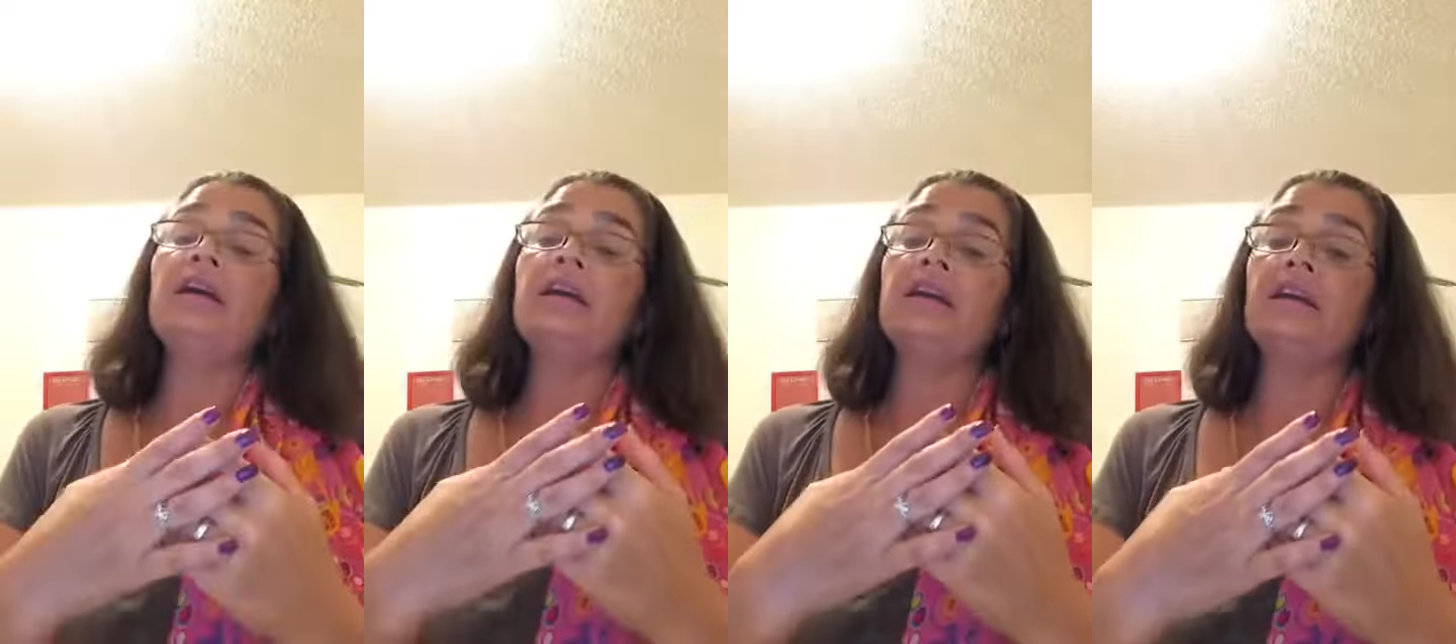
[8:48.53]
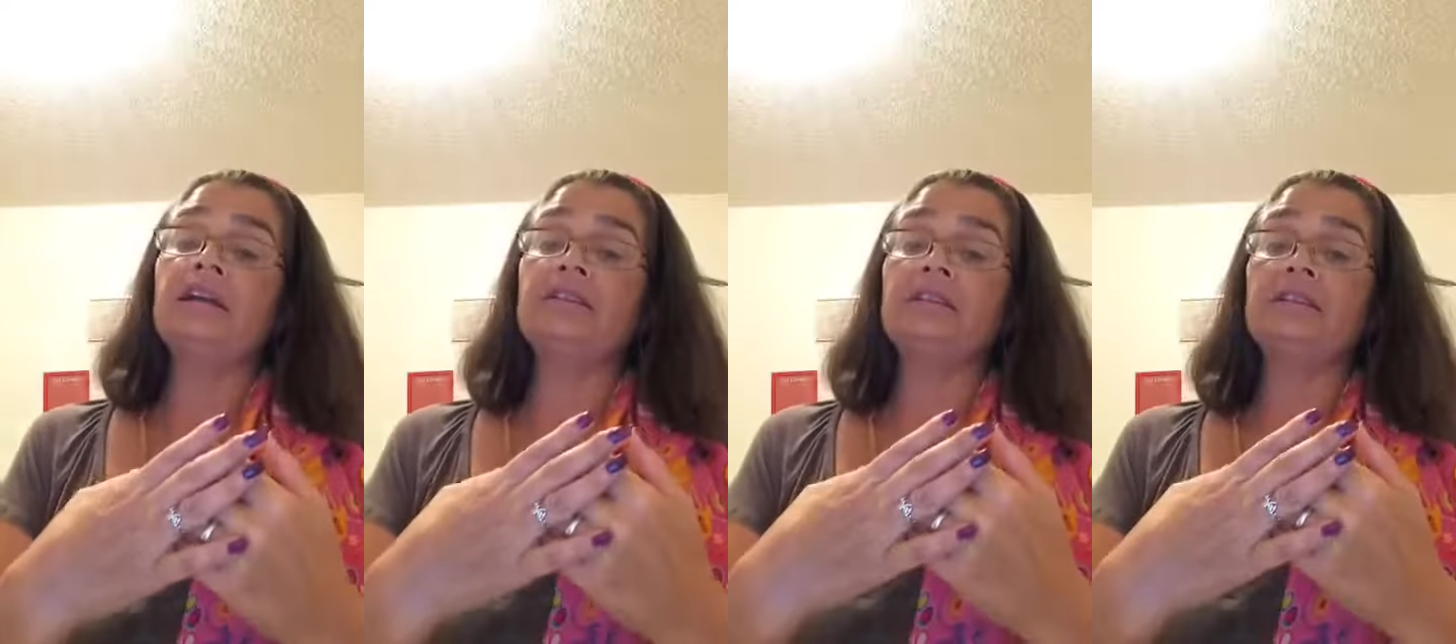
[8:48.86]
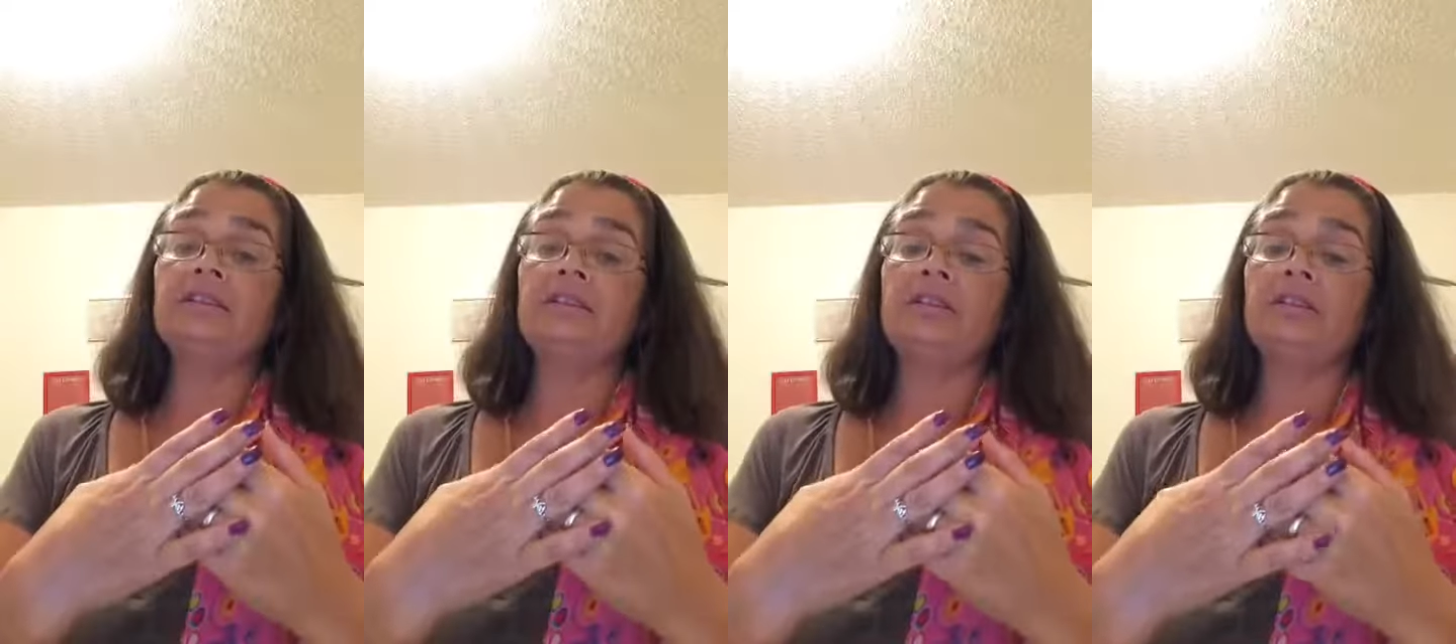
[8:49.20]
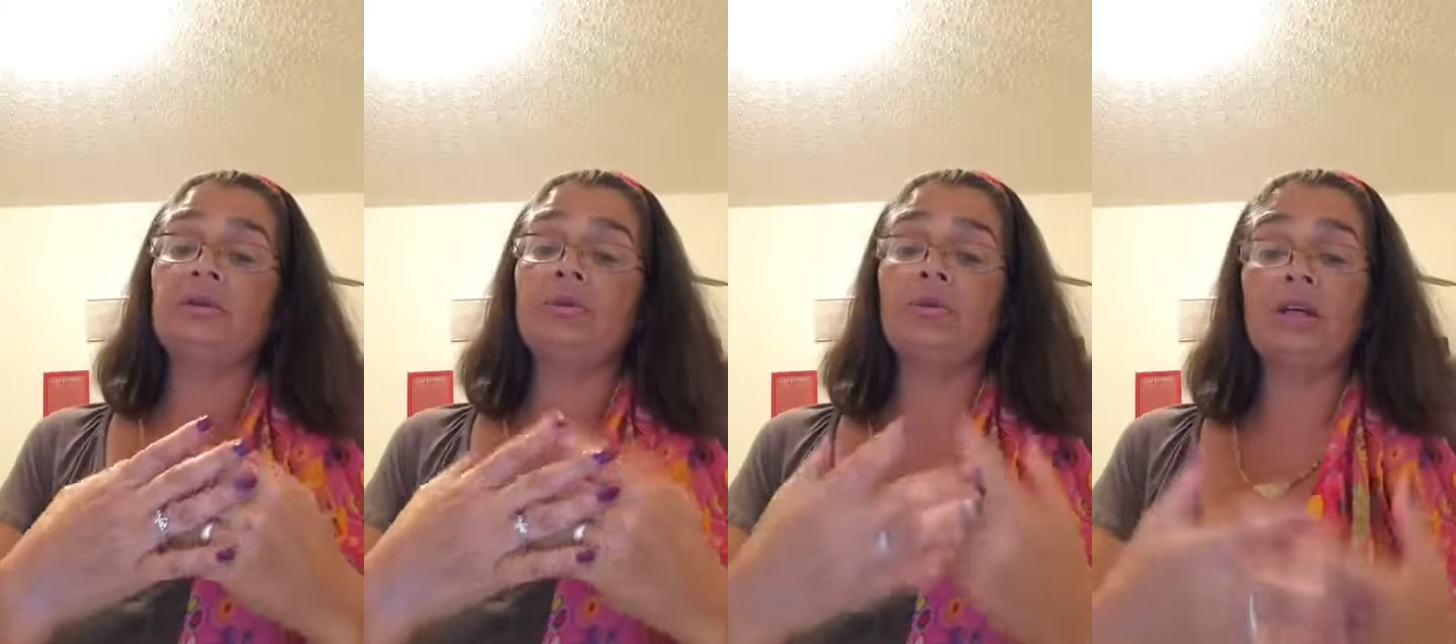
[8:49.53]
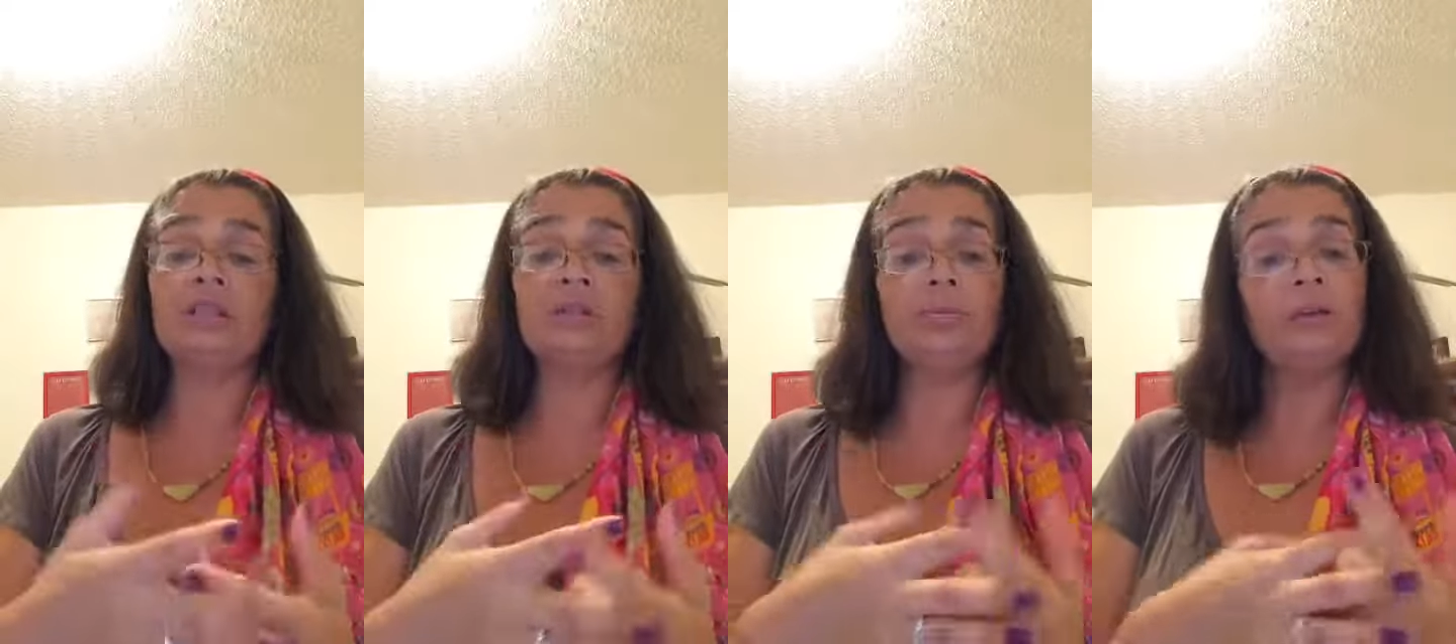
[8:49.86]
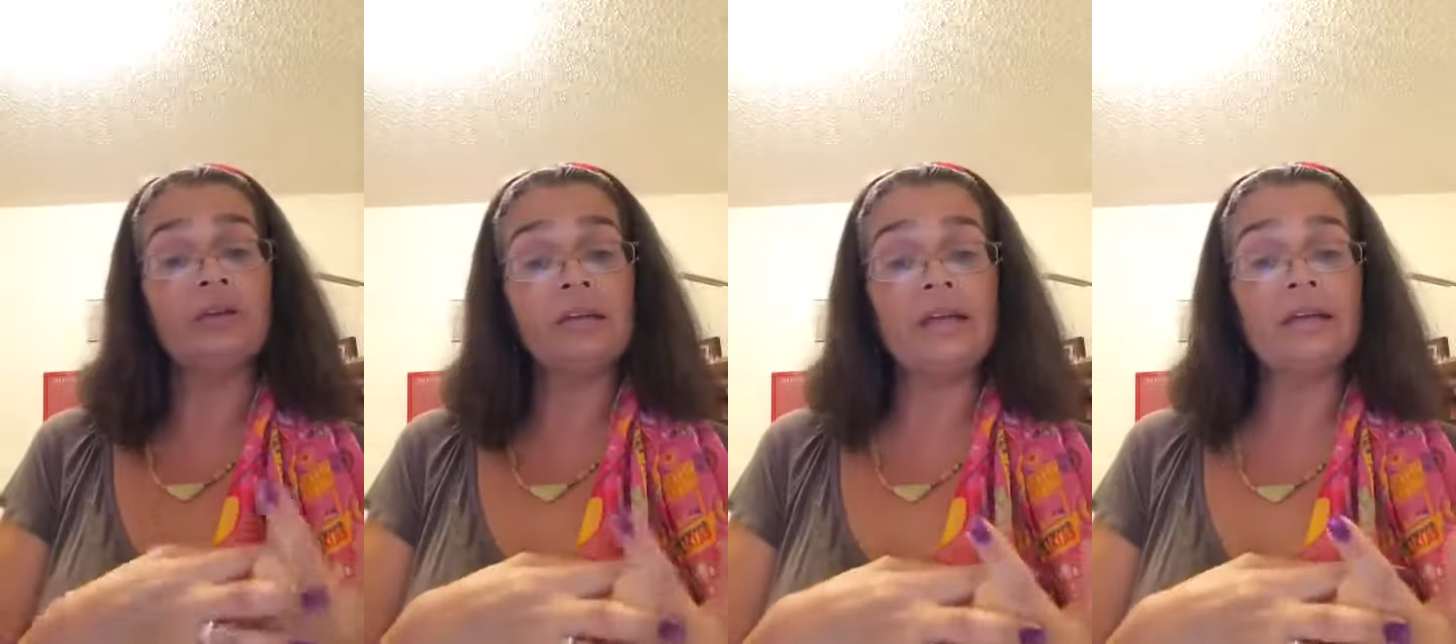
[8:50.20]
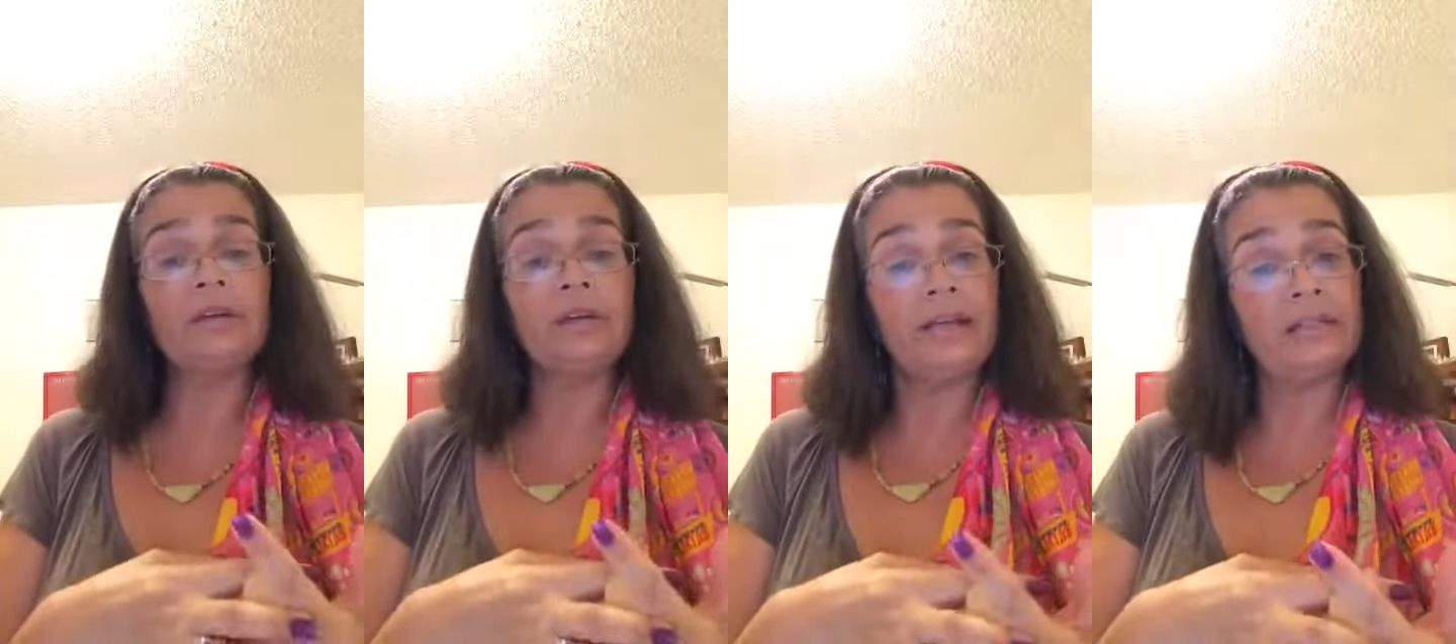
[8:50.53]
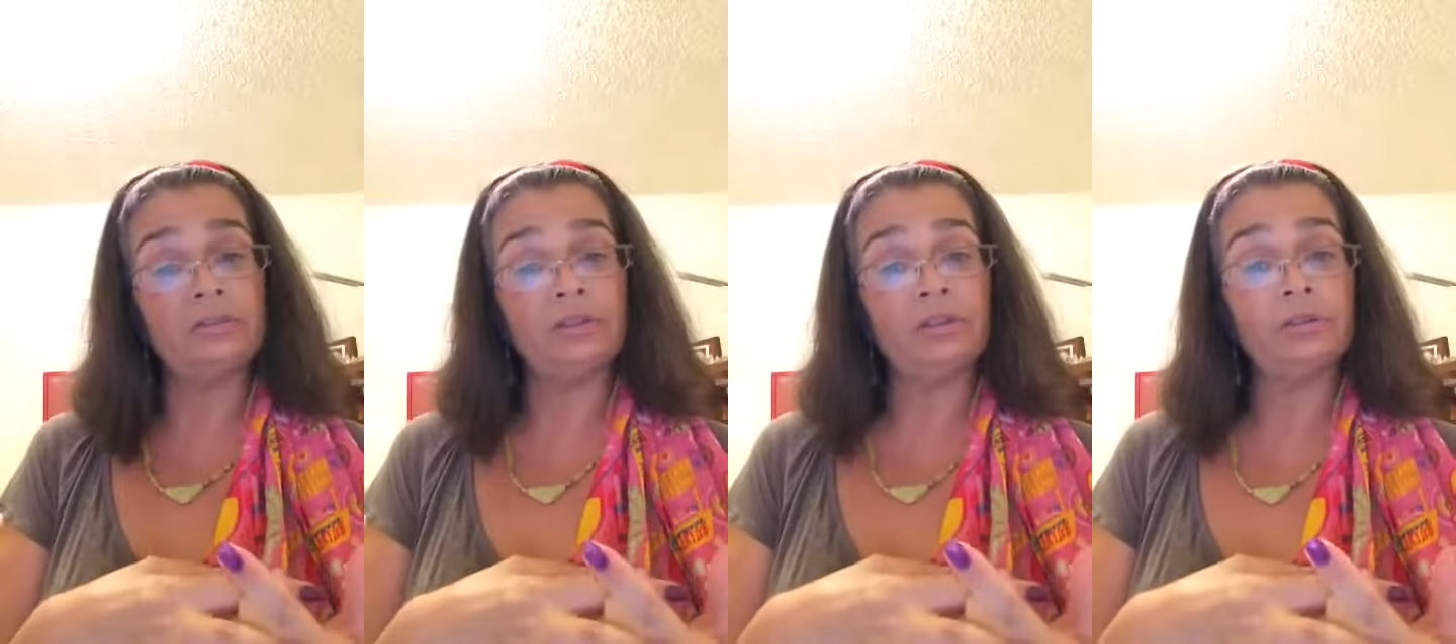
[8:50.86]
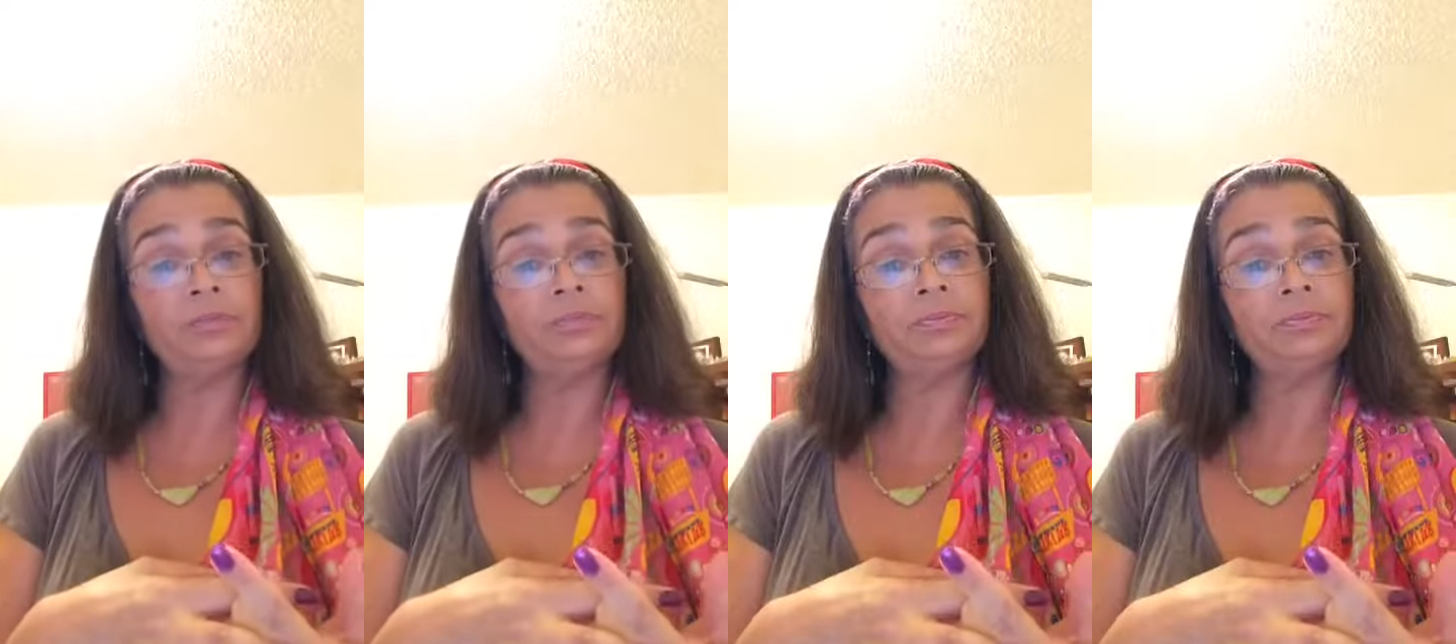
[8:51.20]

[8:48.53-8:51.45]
connecting to one spirit guide or angel